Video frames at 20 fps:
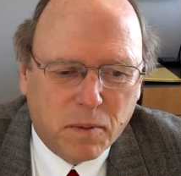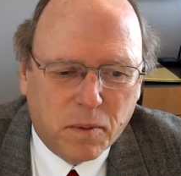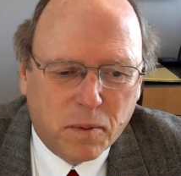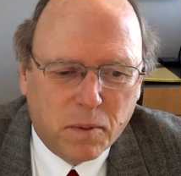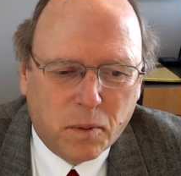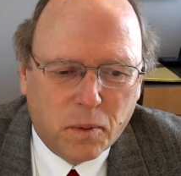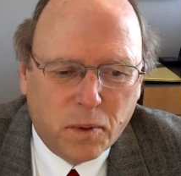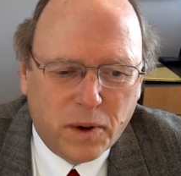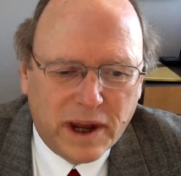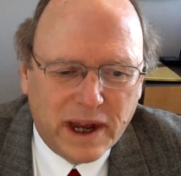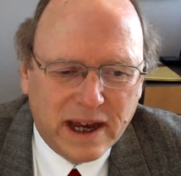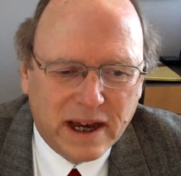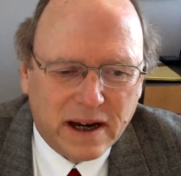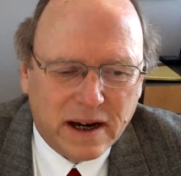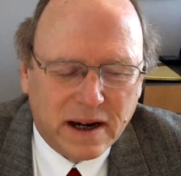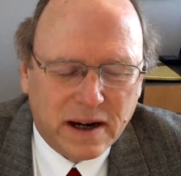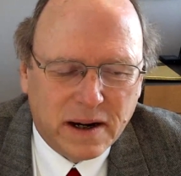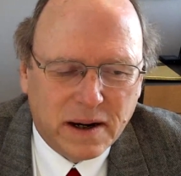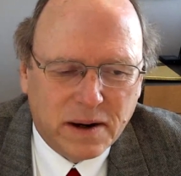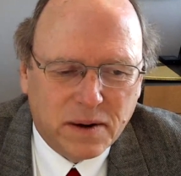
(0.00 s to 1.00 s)
we,
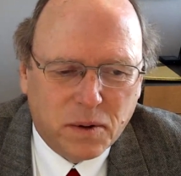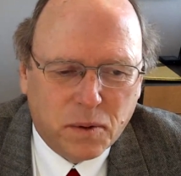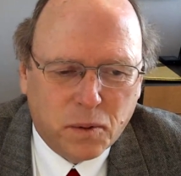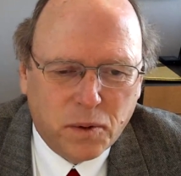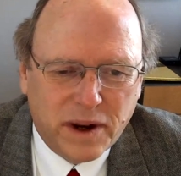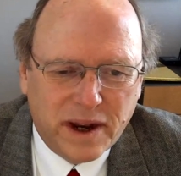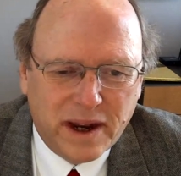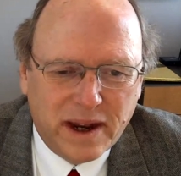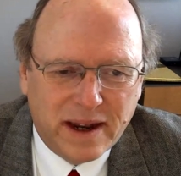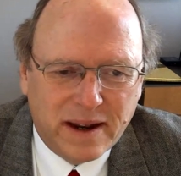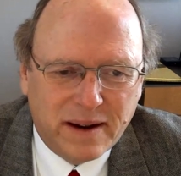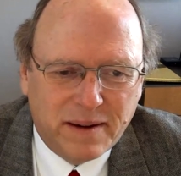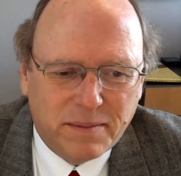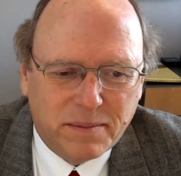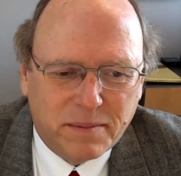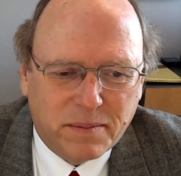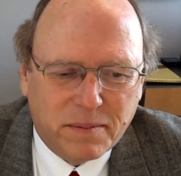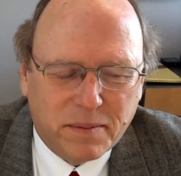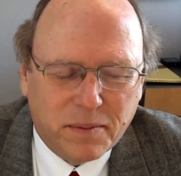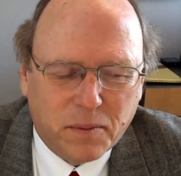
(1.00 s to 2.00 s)
we,
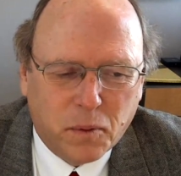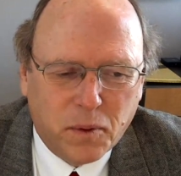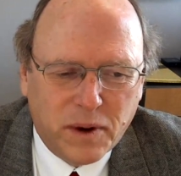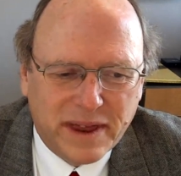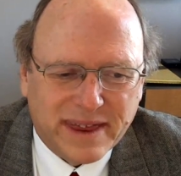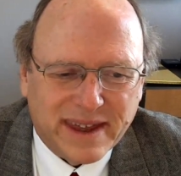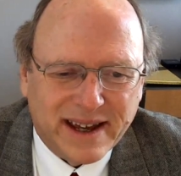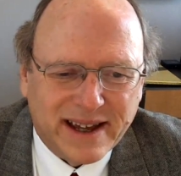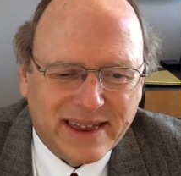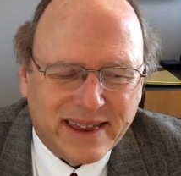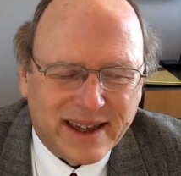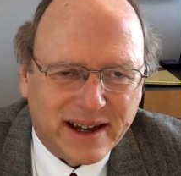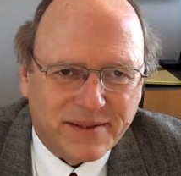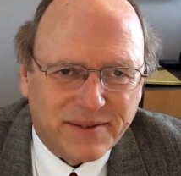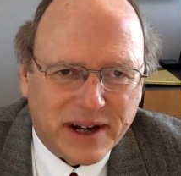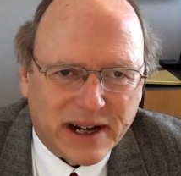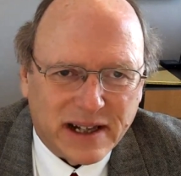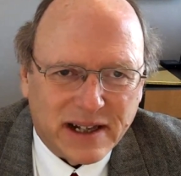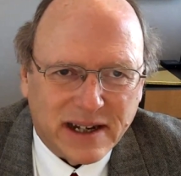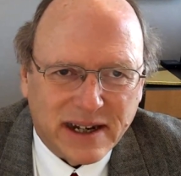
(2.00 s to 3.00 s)
we think that
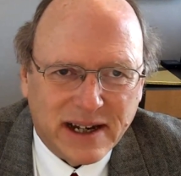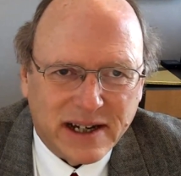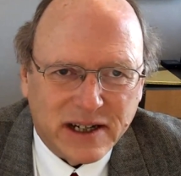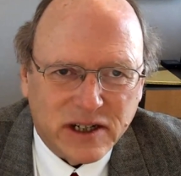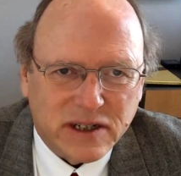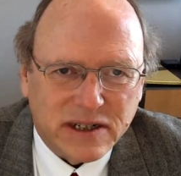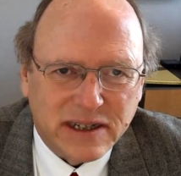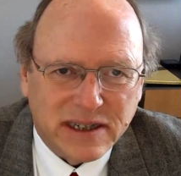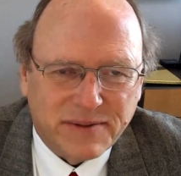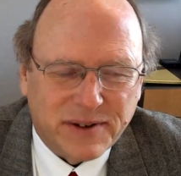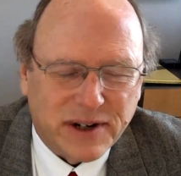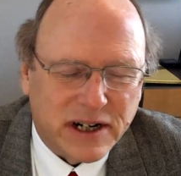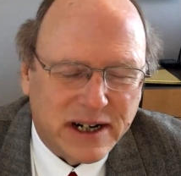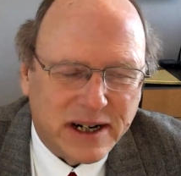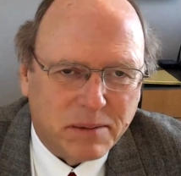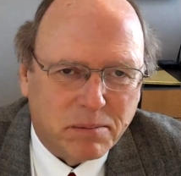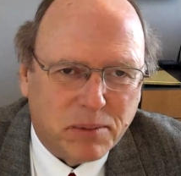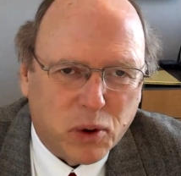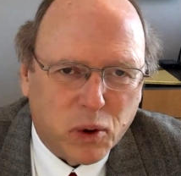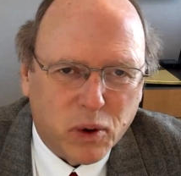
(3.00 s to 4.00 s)
validation is very
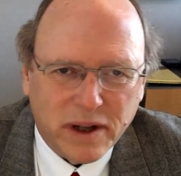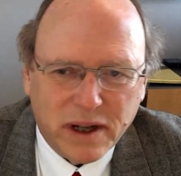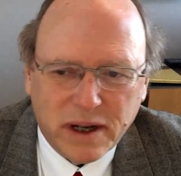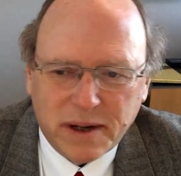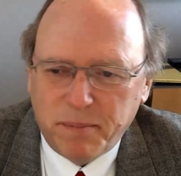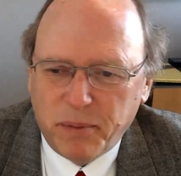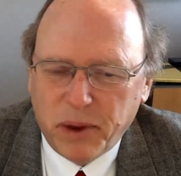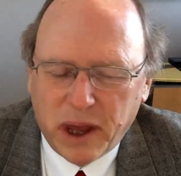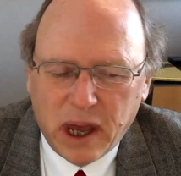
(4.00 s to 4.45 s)
important.